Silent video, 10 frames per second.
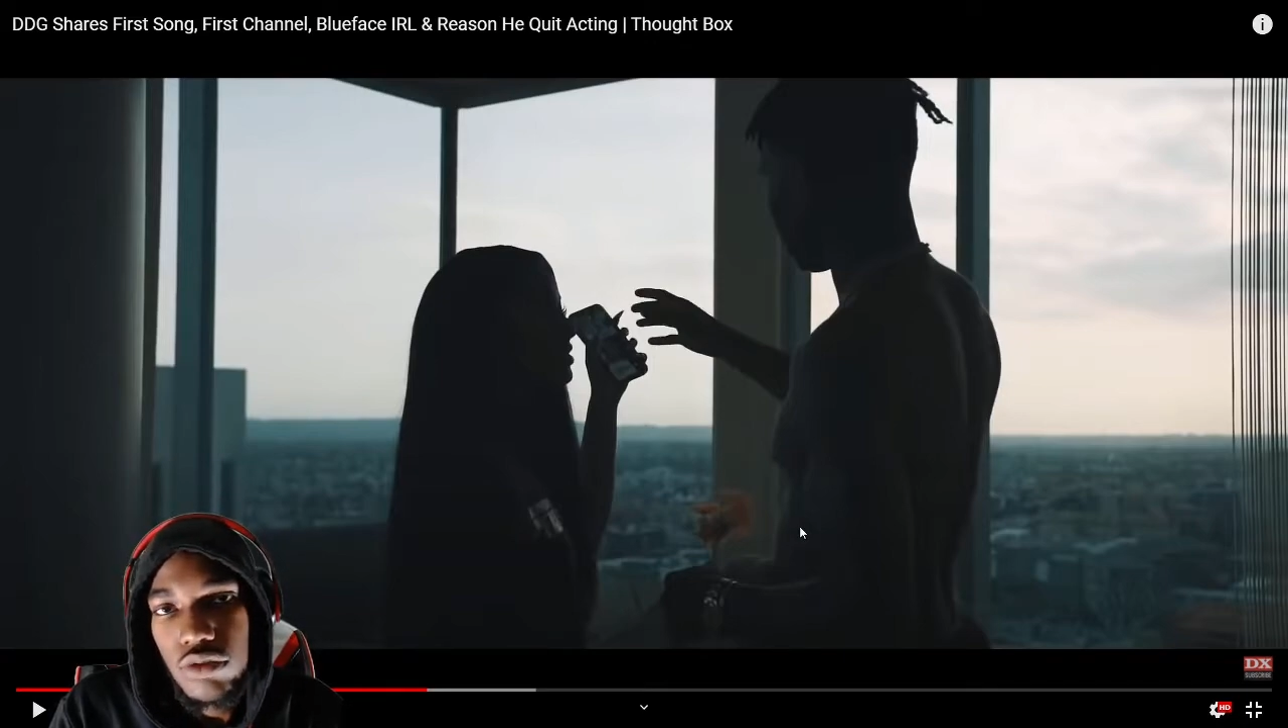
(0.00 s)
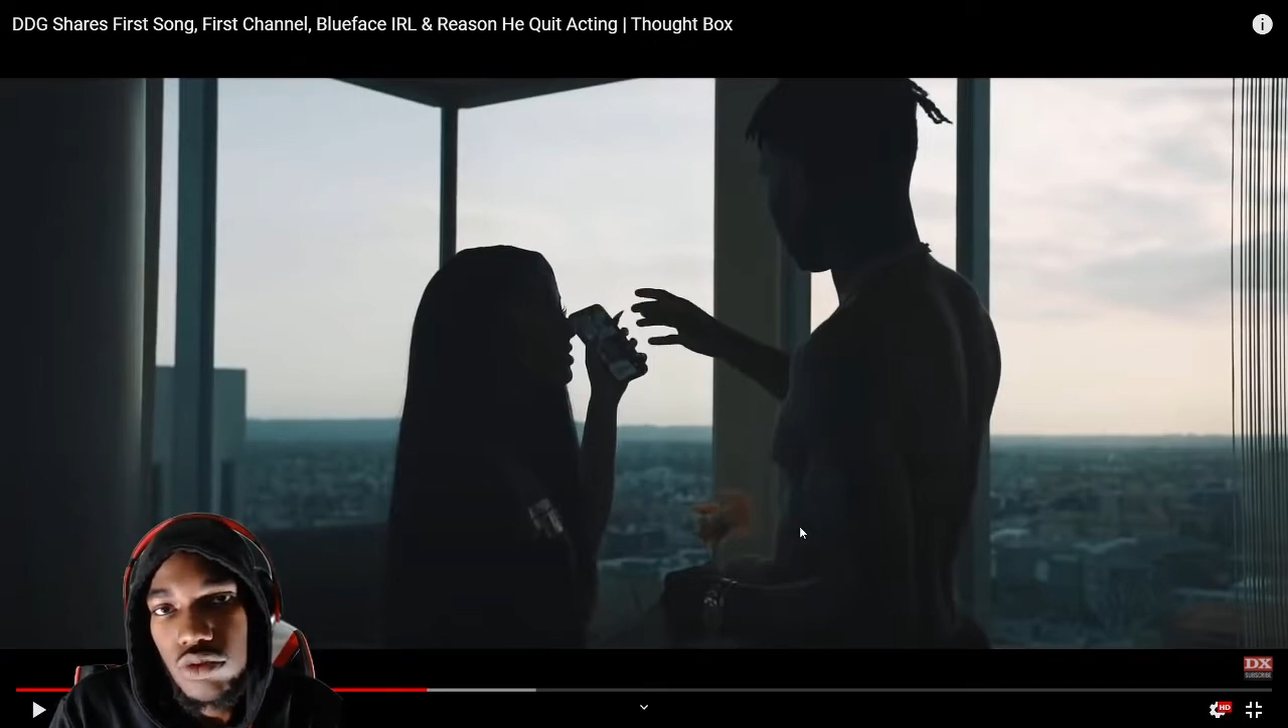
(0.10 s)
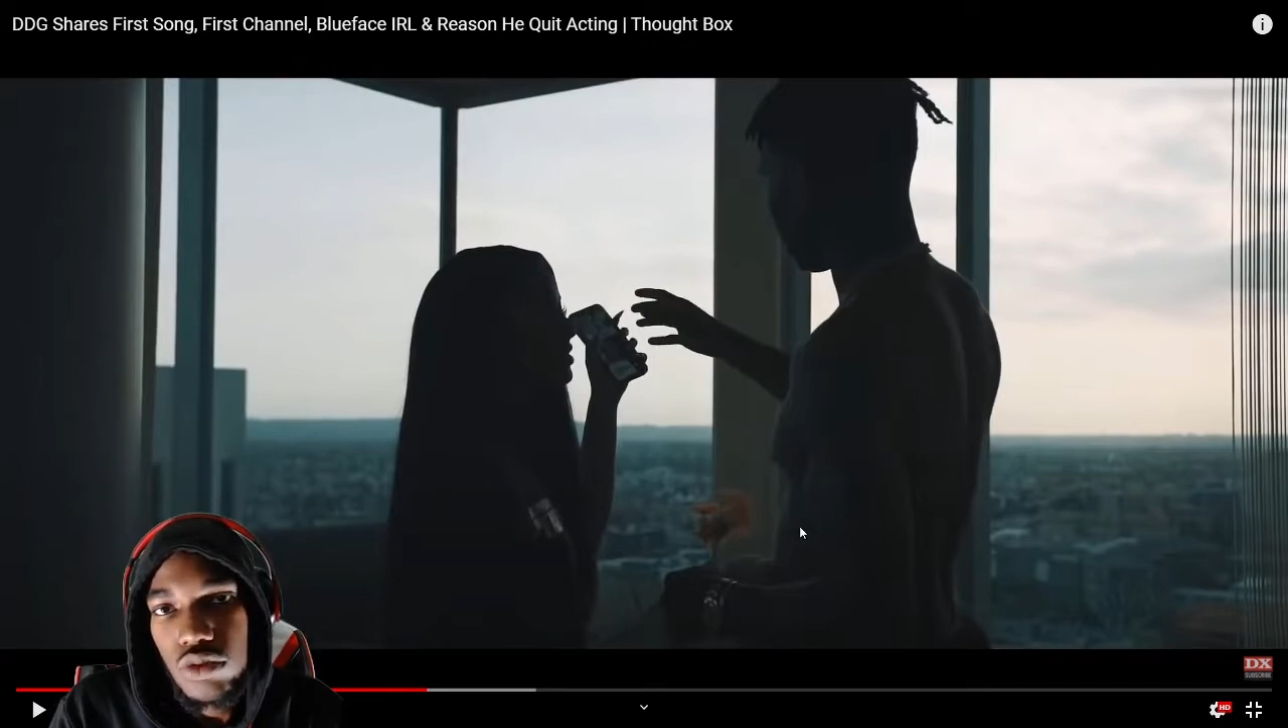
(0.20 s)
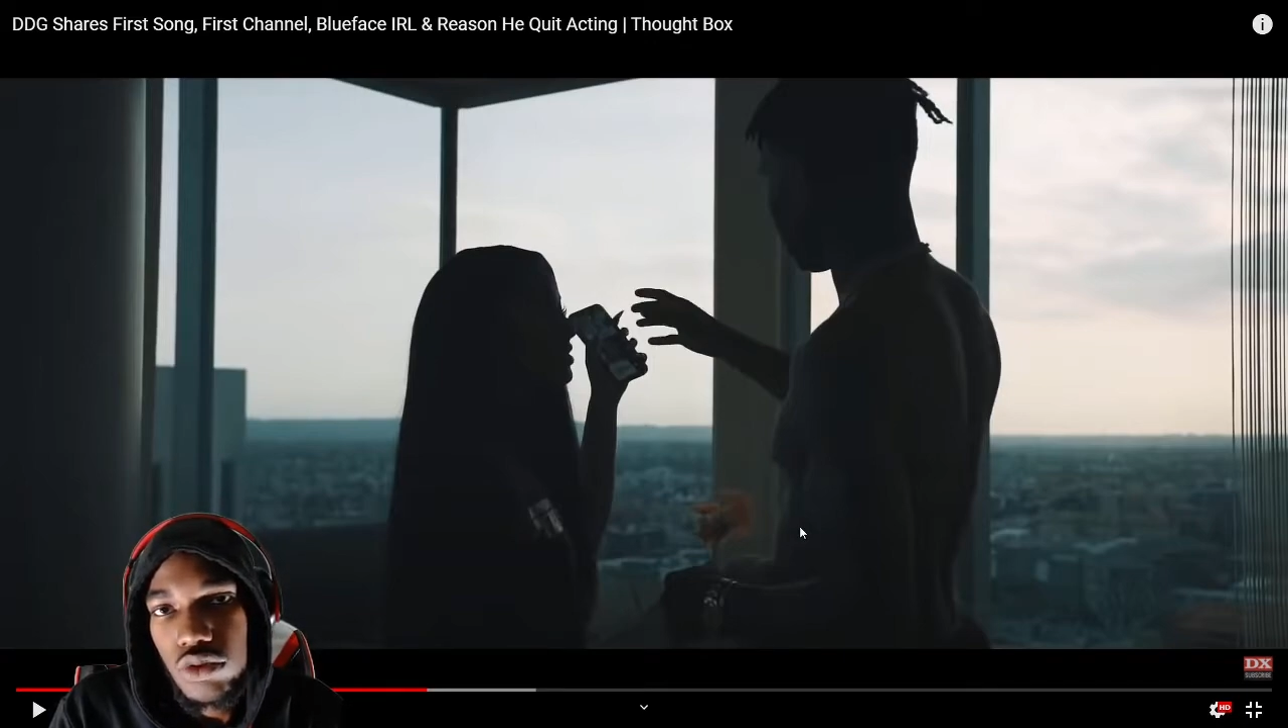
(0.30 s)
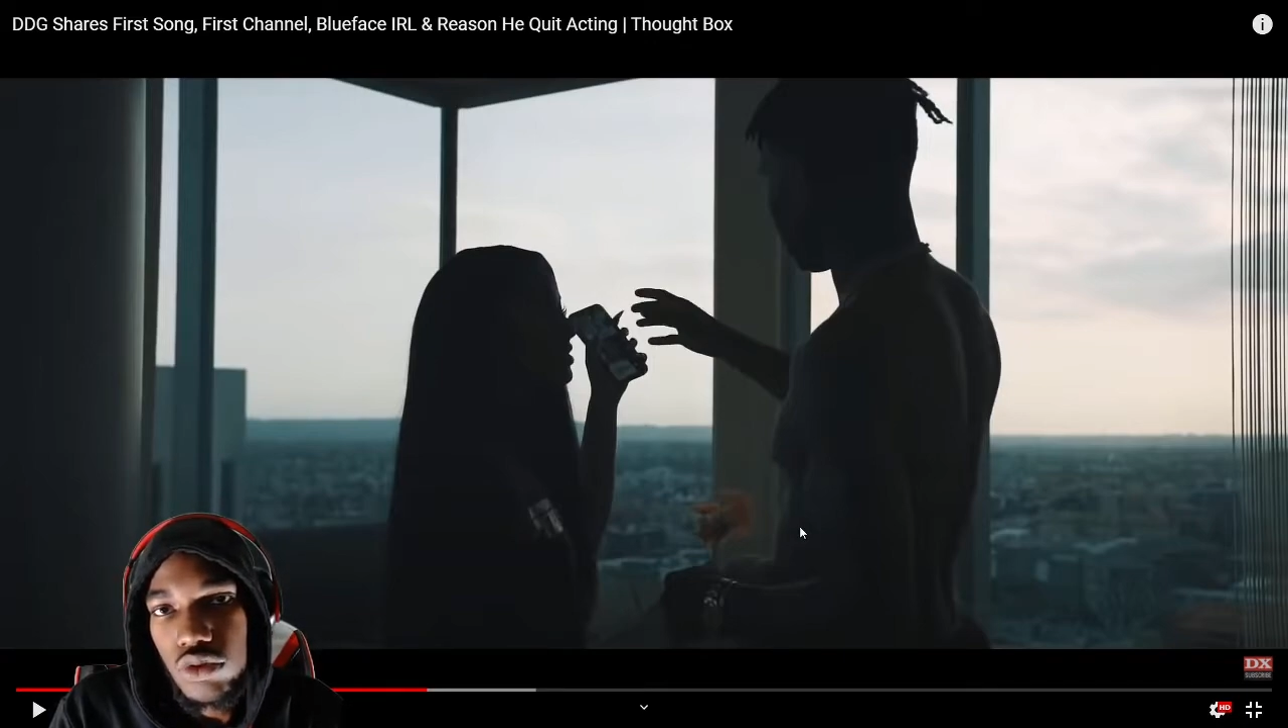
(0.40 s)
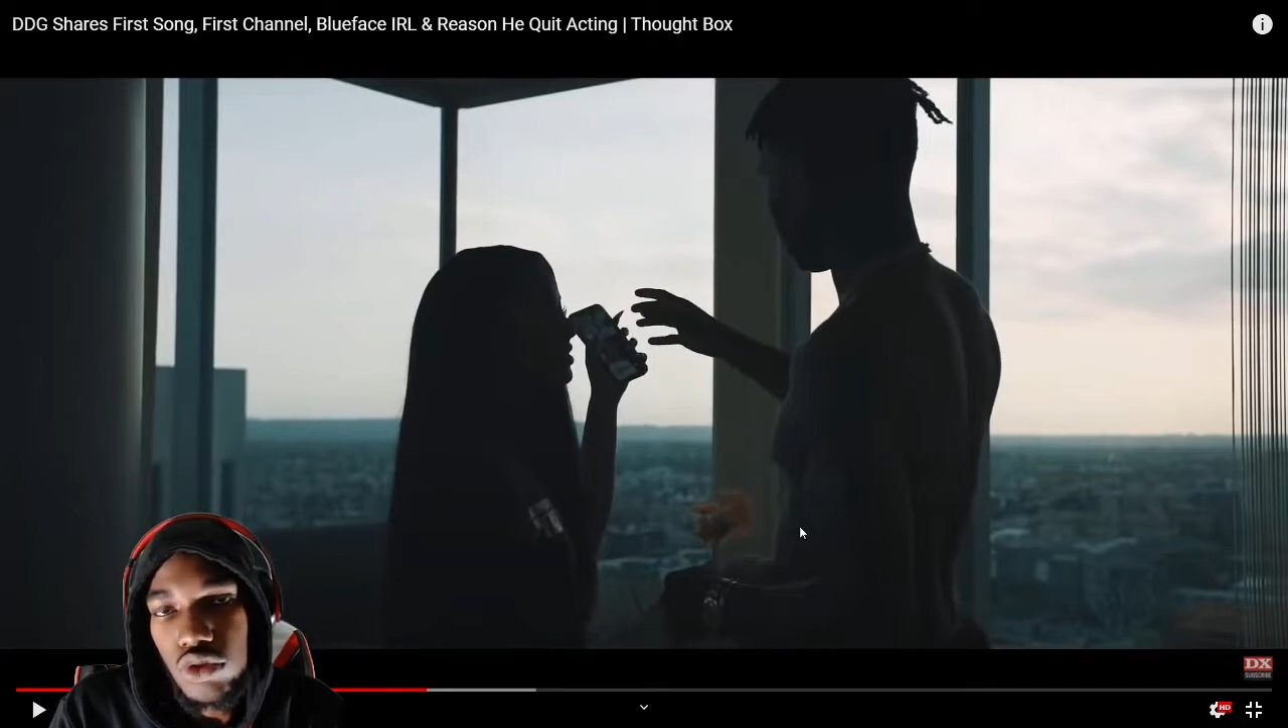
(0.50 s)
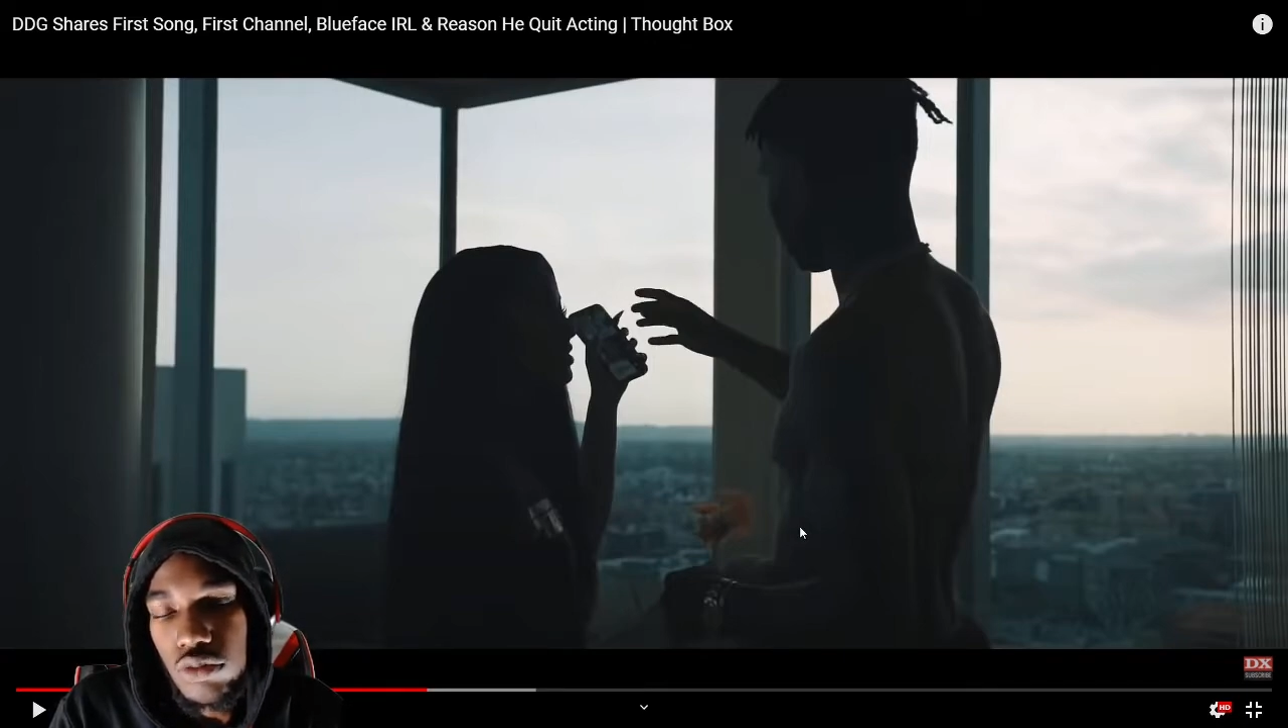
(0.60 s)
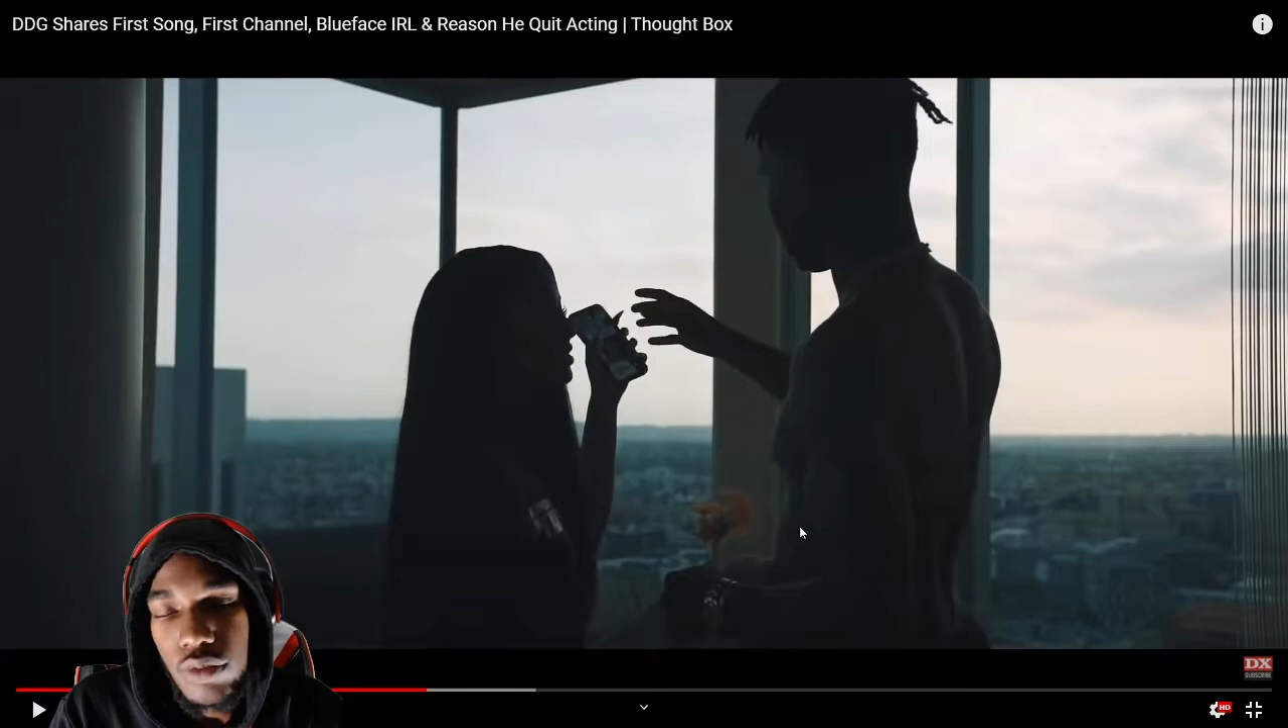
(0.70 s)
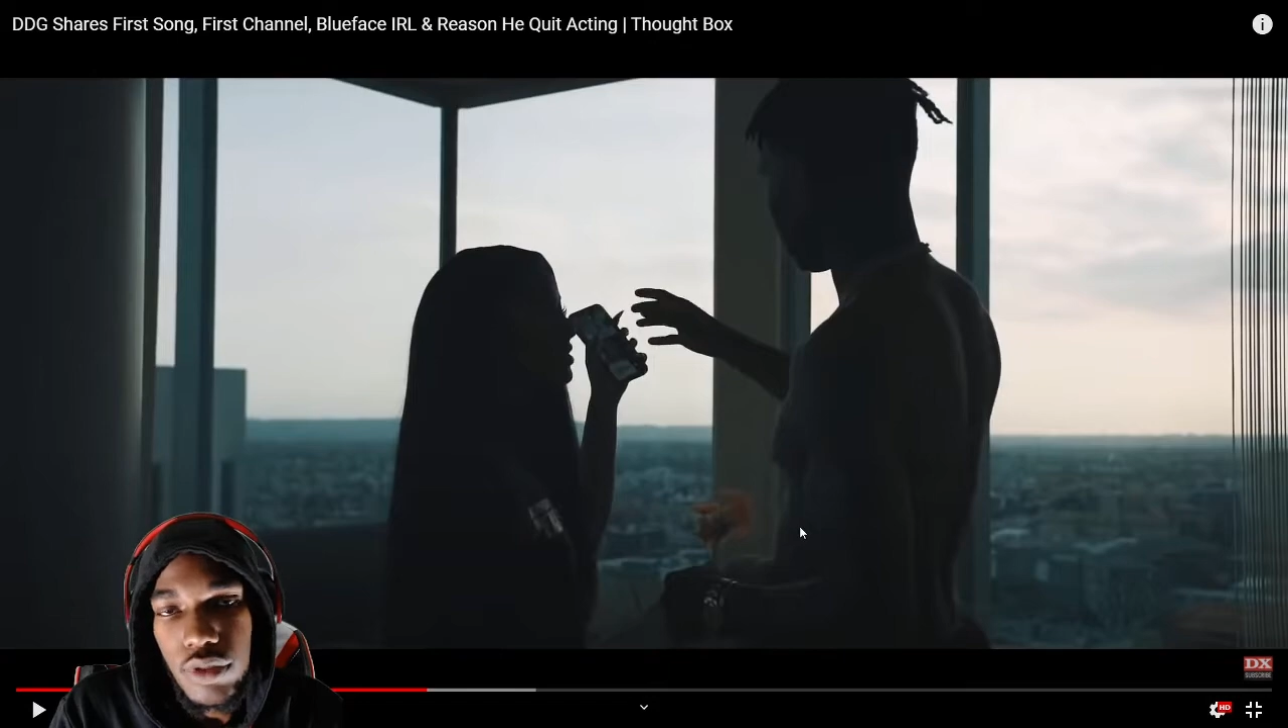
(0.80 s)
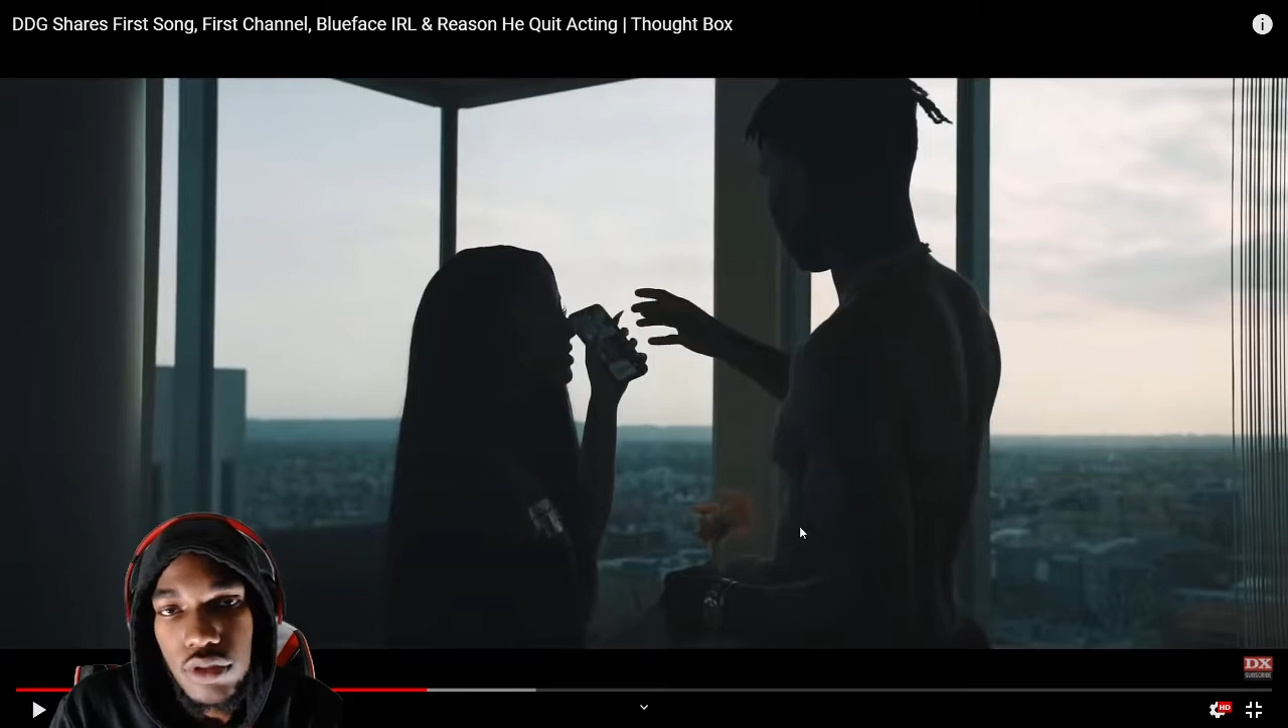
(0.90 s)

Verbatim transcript: When you're a YouTuber, bro,